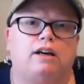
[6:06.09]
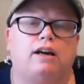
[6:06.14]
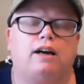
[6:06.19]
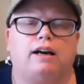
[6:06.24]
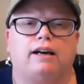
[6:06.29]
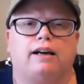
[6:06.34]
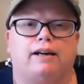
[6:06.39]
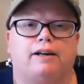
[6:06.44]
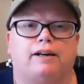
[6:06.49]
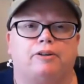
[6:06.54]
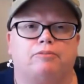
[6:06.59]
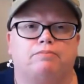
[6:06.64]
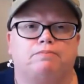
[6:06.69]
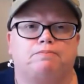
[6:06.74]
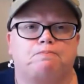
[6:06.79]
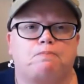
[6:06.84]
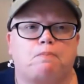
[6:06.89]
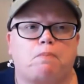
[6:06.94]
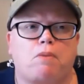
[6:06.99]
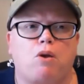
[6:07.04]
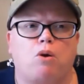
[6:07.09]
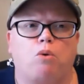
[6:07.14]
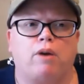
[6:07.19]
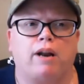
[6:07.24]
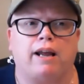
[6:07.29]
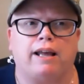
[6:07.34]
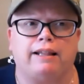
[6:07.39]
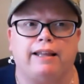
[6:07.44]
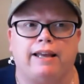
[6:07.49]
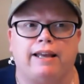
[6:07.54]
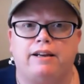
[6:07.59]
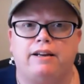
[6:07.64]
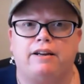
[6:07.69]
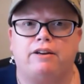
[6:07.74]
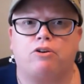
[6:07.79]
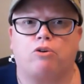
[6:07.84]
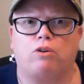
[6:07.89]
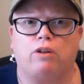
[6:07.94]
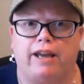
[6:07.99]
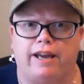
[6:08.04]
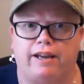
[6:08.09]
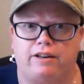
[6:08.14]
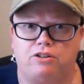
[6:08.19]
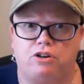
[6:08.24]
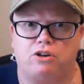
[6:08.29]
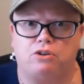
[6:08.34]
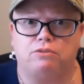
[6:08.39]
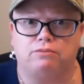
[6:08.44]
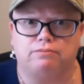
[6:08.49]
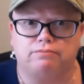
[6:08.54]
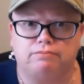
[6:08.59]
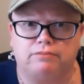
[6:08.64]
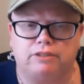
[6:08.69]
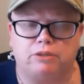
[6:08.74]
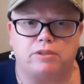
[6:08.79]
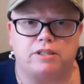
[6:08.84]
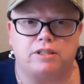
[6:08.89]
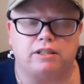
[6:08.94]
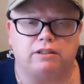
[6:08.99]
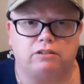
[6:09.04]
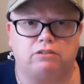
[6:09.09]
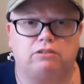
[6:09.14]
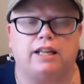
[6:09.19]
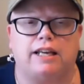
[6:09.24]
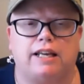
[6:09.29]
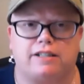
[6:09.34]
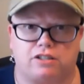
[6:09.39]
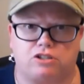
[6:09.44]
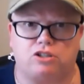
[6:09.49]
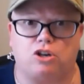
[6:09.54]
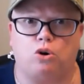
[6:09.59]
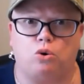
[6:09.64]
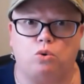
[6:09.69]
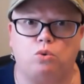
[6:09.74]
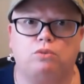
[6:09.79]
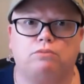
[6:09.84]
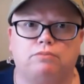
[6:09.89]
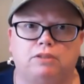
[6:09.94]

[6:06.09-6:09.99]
When I landed in Orlando, it was a little less so.